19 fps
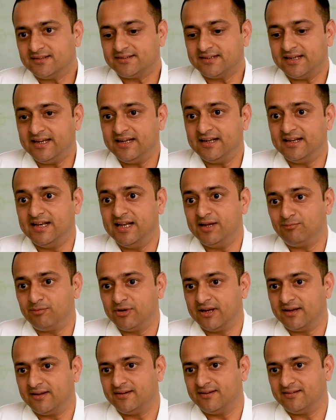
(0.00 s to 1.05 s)
saying,
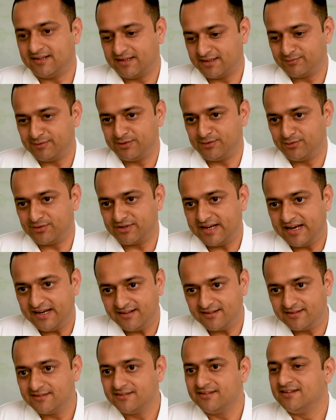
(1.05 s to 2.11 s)
Leplan, that's my Twitter
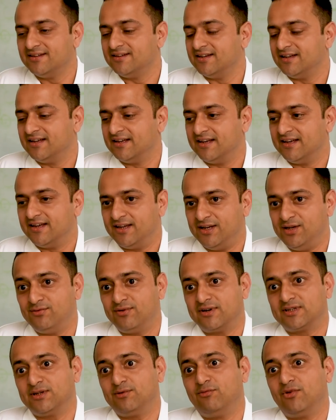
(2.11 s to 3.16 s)
handle, you
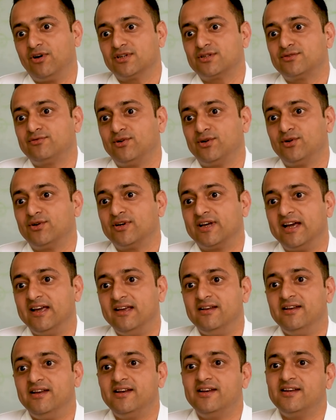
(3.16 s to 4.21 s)
are the most followed guy
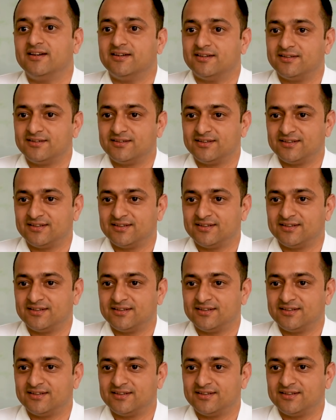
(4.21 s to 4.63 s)
in India.